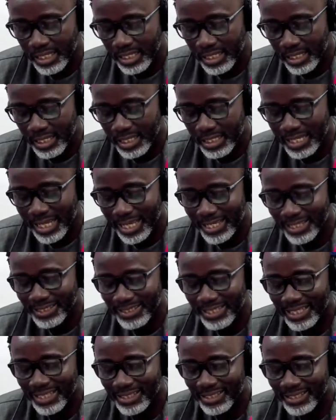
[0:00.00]
And as
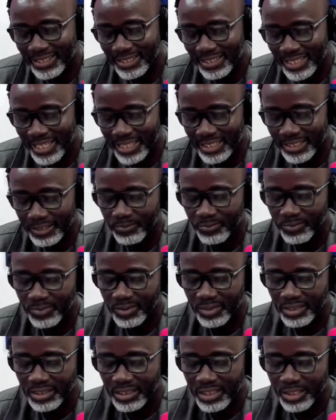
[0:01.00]
that is done,
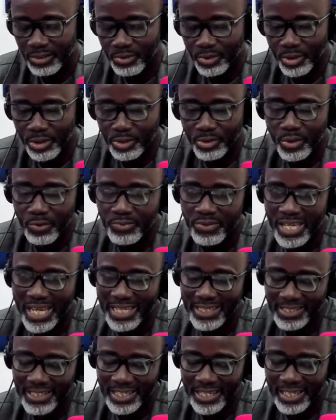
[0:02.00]
they could also be
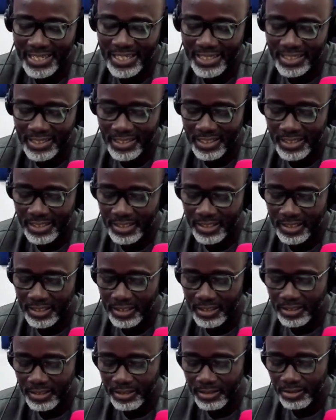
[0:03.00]
assessed
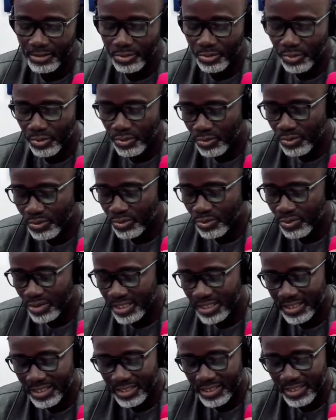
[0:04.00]
through
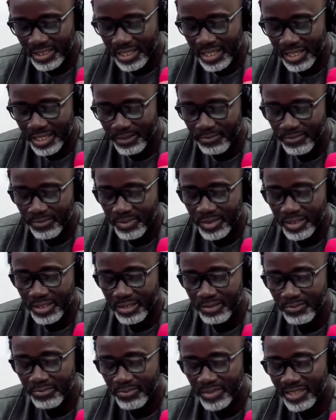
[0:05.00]
these same
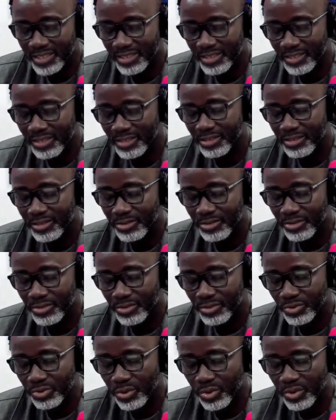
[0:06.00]
means.
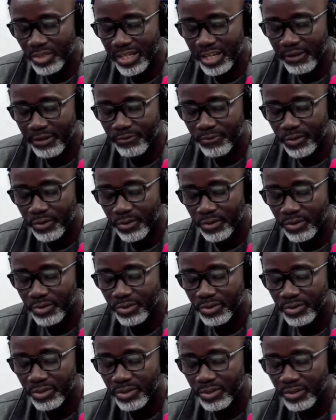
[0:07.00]
So therefore,
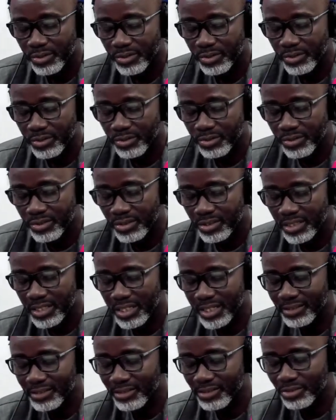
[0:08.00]

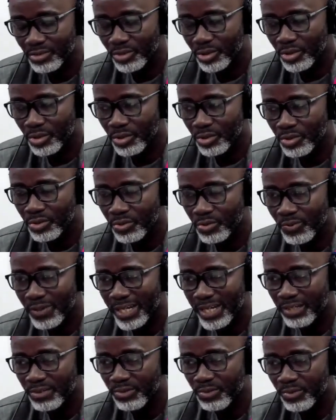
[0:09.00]
there is no
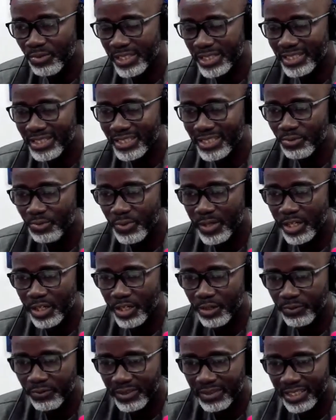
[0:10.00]
one rigid way
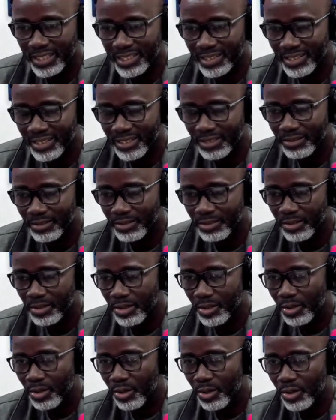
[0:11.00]
of testing
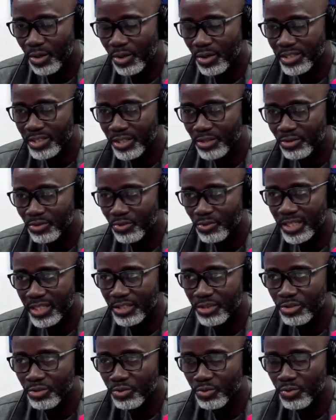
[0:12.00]
all the
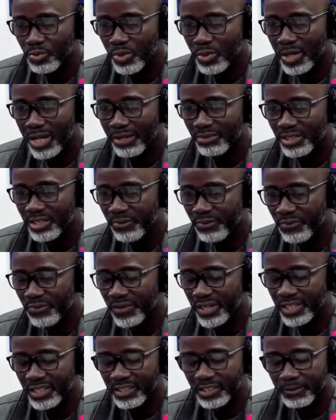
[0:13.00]
students who have
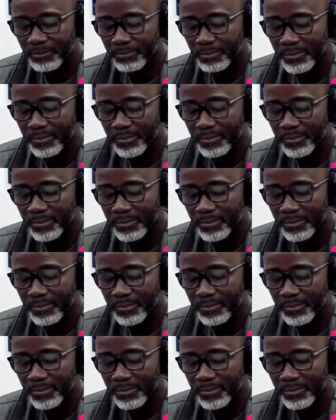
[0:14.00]
different